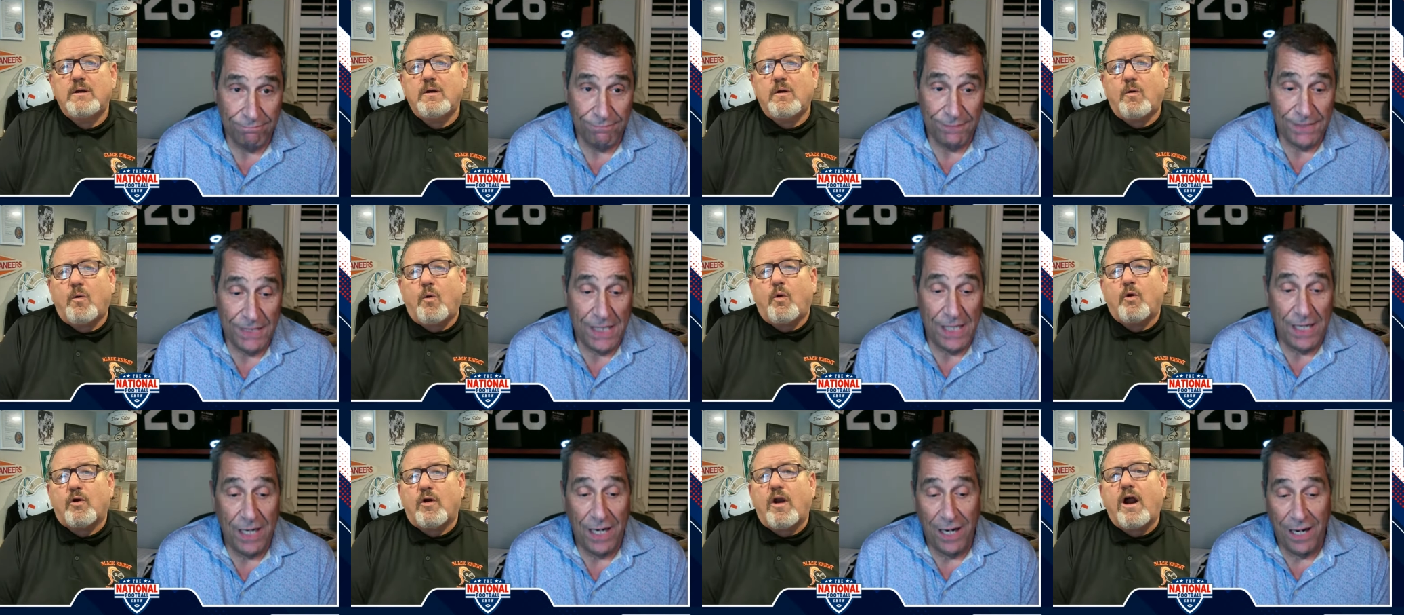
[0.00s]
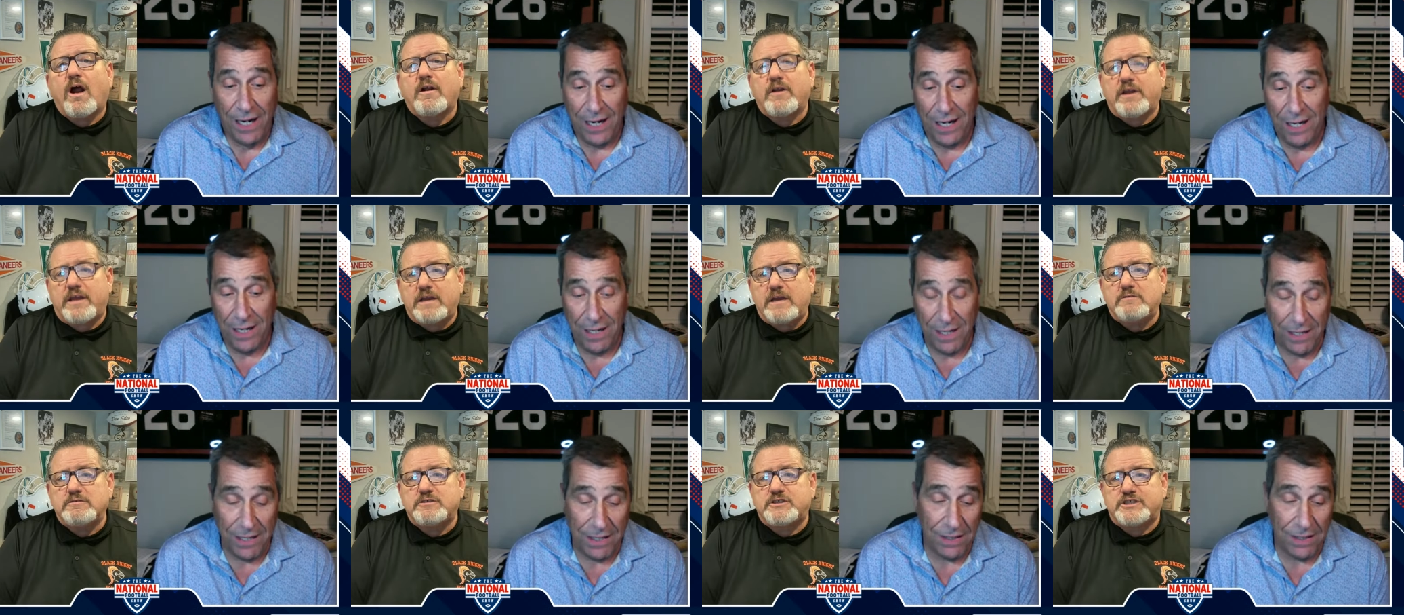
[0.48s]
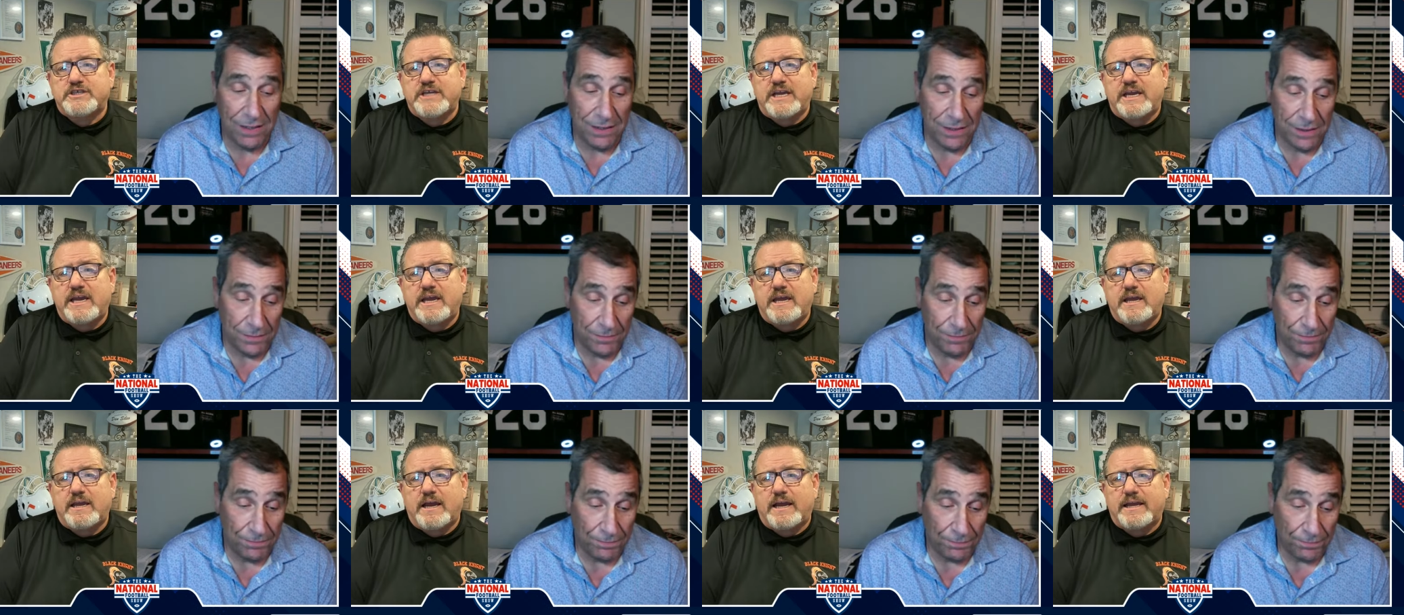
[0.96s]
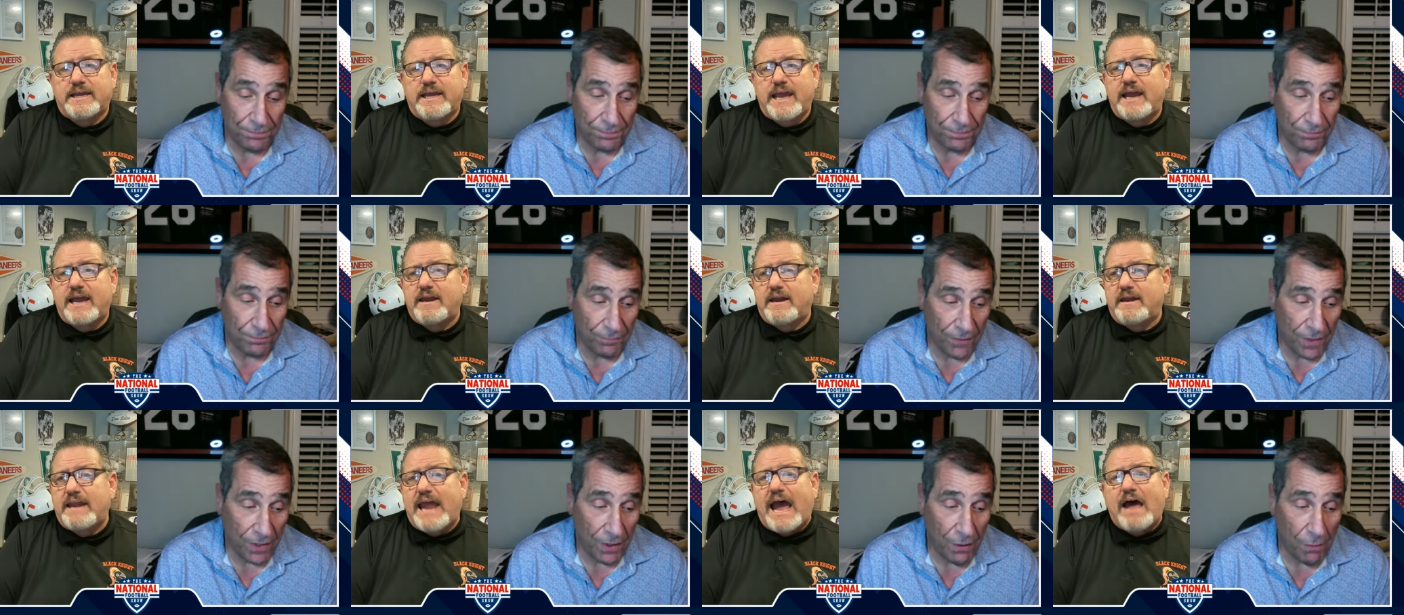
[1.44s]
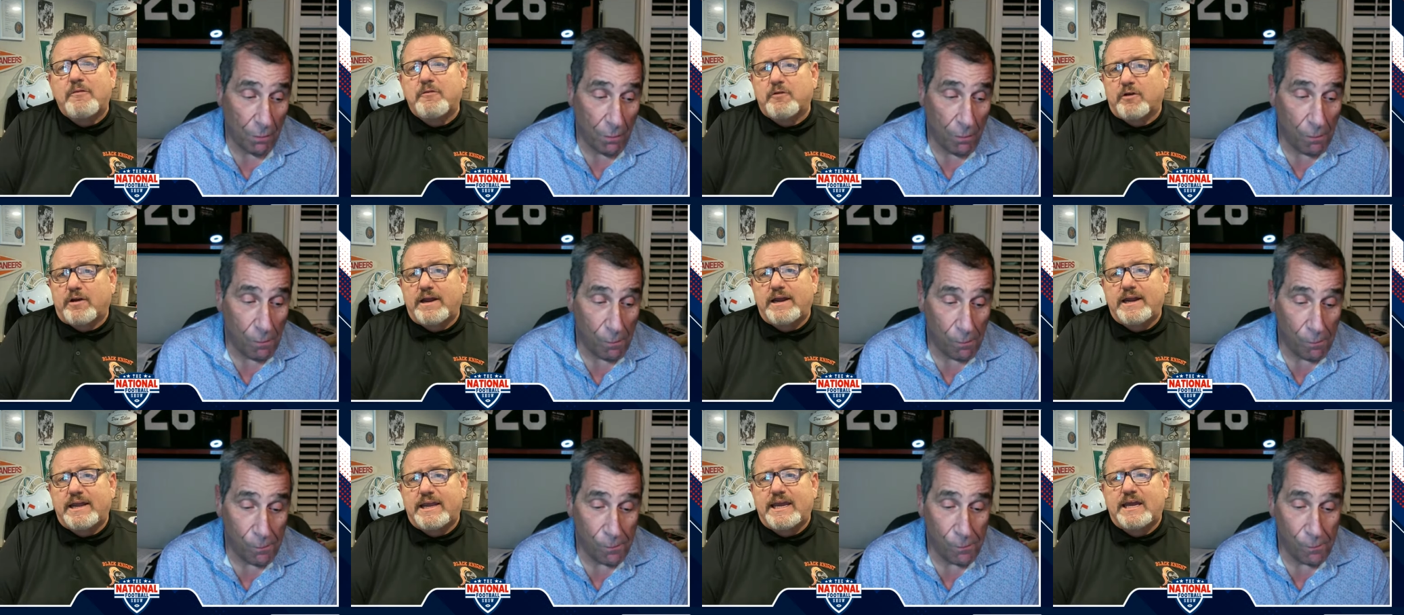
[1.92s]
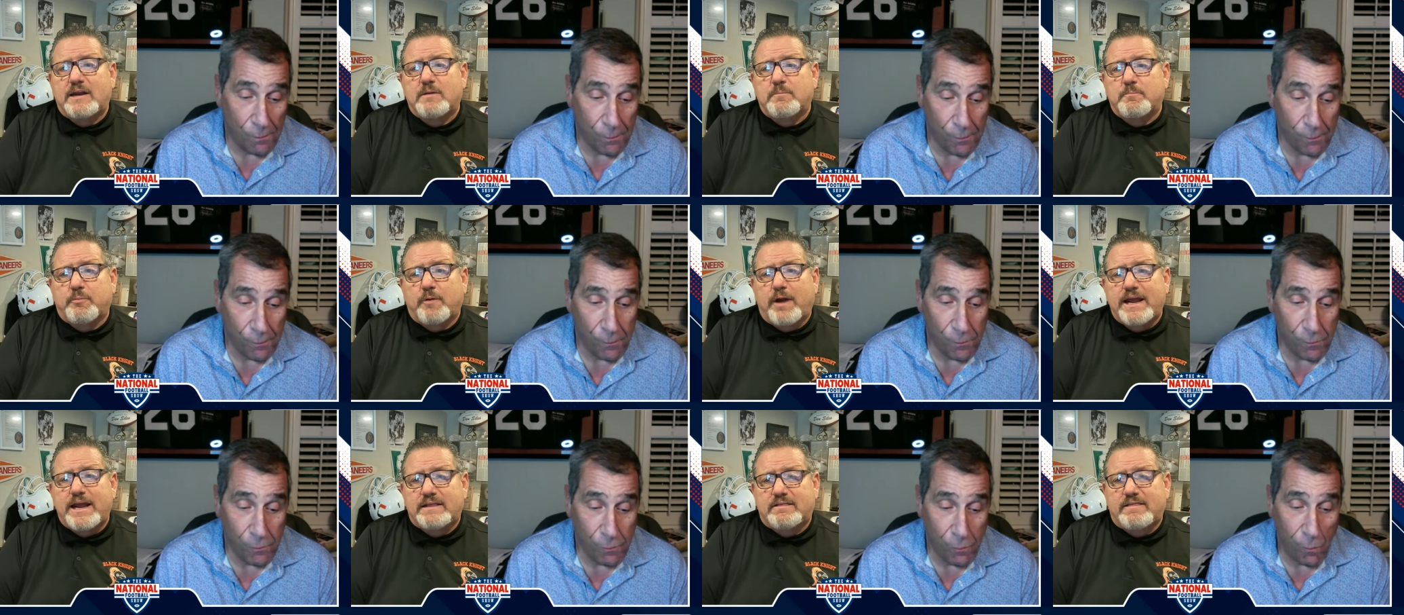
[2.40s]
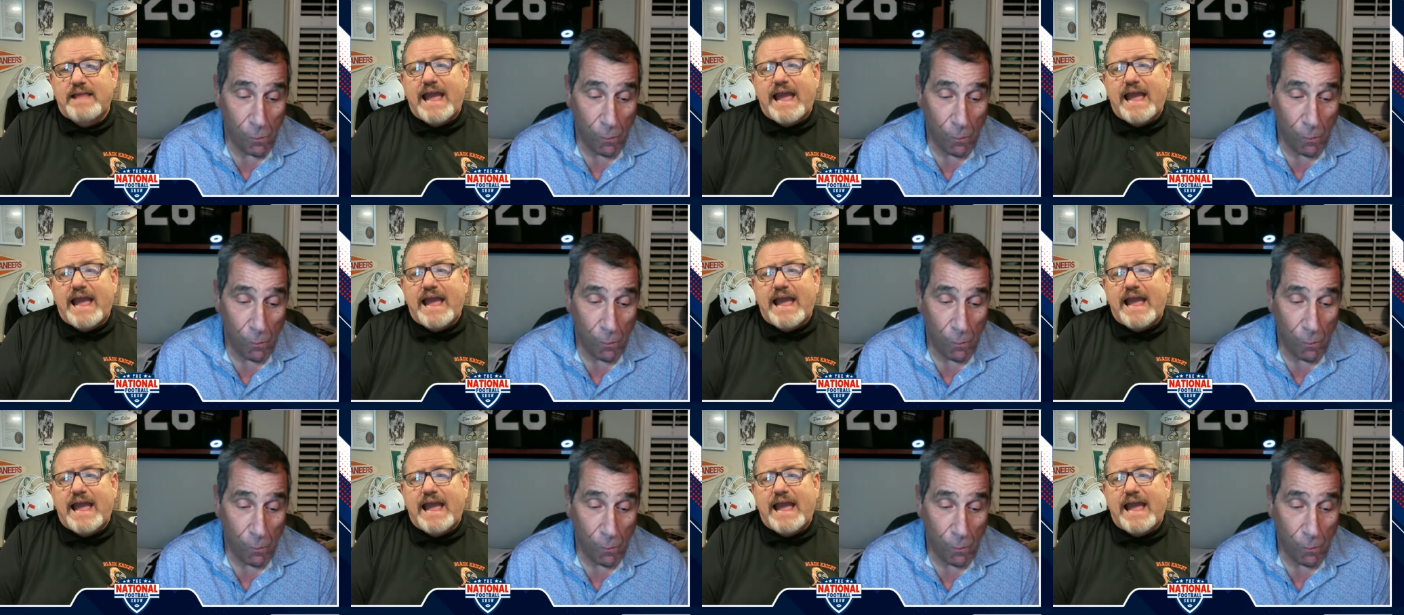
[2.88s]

Speaker 1: or are you seeing again? And now they're going to get a break.